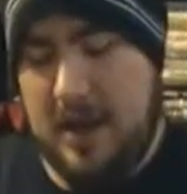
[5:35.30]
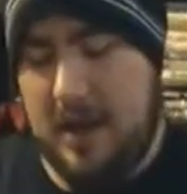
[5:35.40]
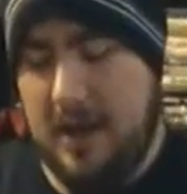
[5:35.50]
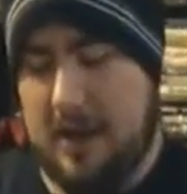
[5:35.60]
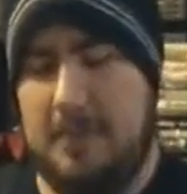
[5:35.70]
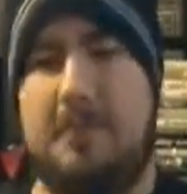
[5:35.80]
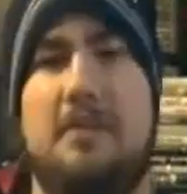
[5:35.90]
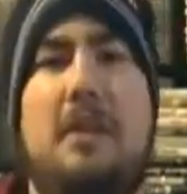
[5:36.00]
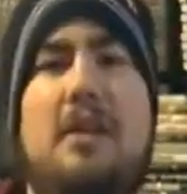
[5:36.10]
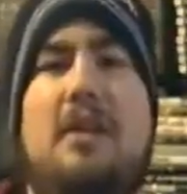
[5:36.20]

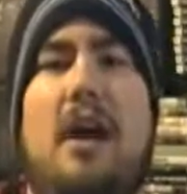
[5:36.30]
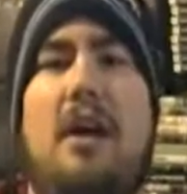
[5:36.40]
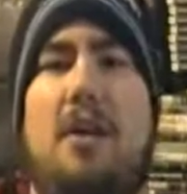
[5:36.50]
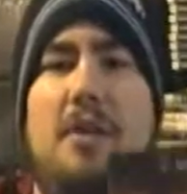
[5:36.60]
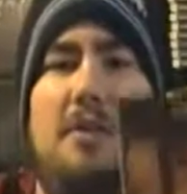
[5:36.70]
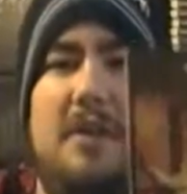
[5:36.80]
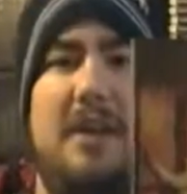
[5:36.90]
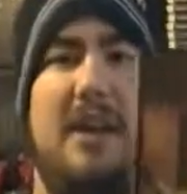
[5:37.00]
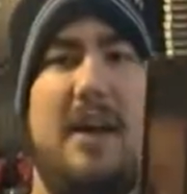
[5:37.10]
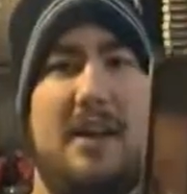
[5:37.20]
Die Hard
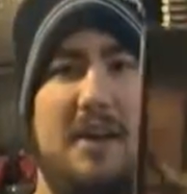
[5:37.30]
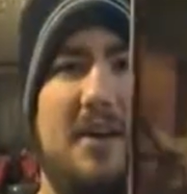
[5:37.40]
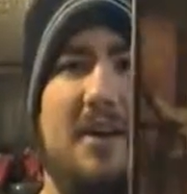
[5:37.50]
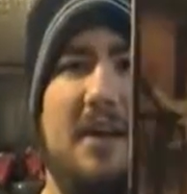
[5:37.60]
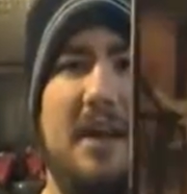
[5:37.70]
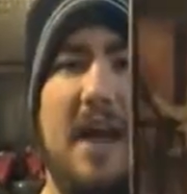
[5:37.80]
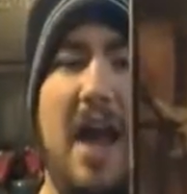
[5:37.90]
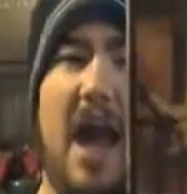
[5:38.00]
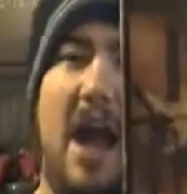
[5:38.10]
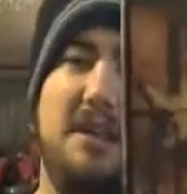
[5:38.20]
Vendetta.
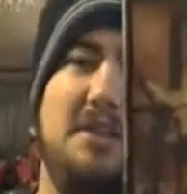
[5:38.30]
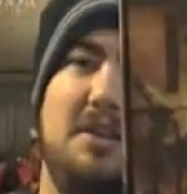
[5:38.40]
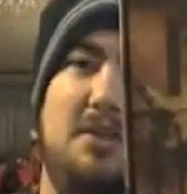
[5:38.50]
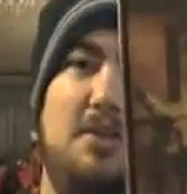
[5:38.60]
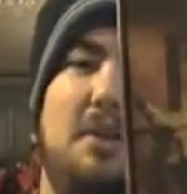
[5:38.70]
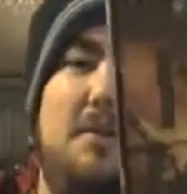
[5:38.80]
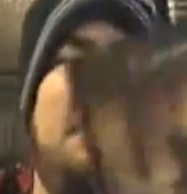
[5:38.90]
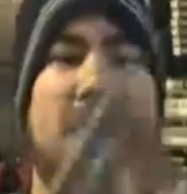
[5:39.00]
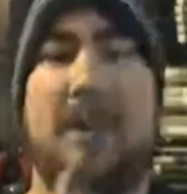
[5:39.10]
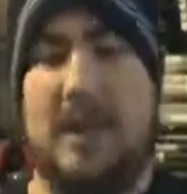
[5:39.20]
Actually, a really
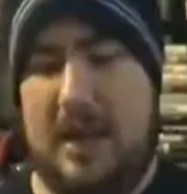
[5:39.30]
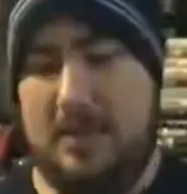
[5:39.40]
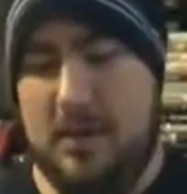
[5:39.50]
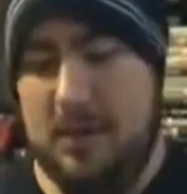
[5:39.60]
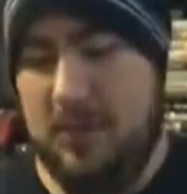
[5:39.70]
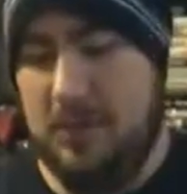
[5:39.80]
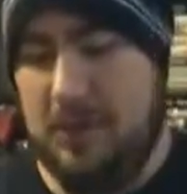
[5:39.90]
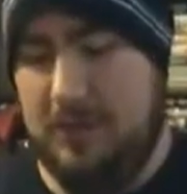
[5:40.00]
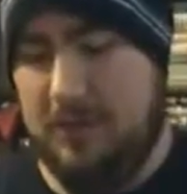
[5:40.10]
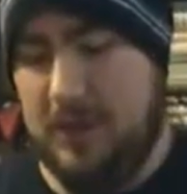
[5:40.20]
fun game. A
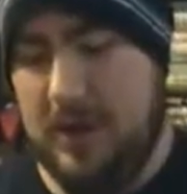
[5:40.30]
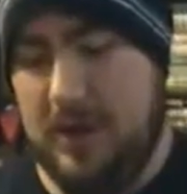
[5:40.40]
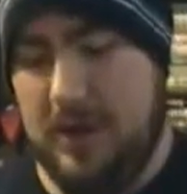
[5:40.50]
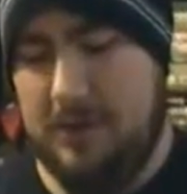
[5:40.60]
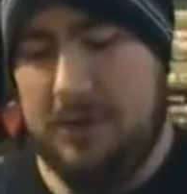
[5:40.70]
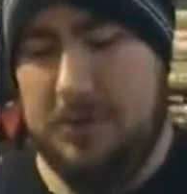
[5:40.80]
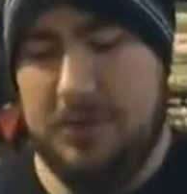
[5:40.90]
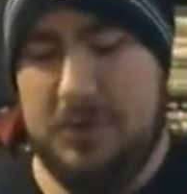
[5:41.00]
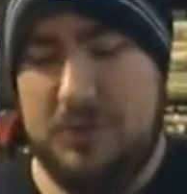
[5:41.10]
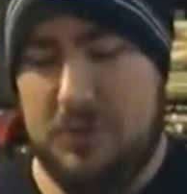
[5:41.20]
really fun
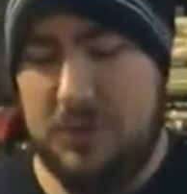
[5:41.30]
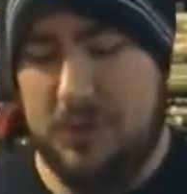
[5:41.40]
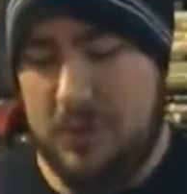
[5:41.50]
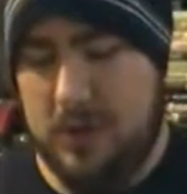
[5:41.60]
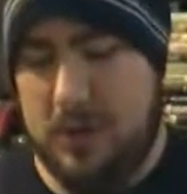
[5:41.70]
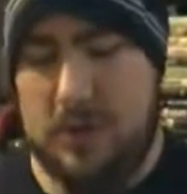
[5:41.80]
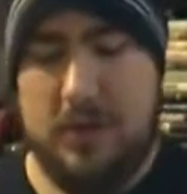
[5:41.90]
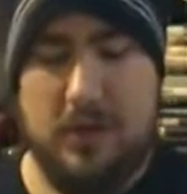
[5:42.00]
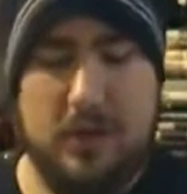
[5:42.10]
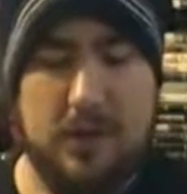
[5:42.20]
first-person shooter for the
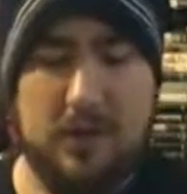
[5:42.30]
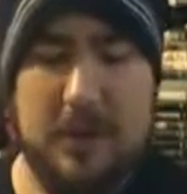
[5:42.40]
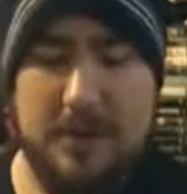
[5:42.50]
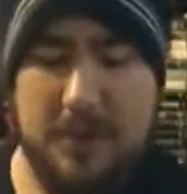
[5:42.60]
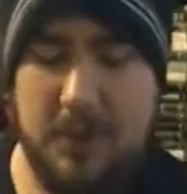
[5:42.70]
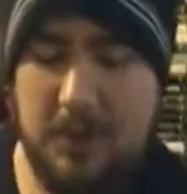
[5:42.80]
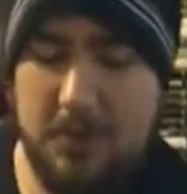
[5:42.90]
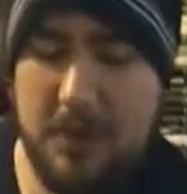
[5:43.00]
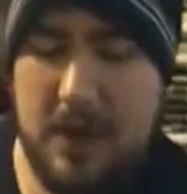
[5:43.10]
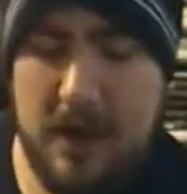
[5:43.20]
GameCube.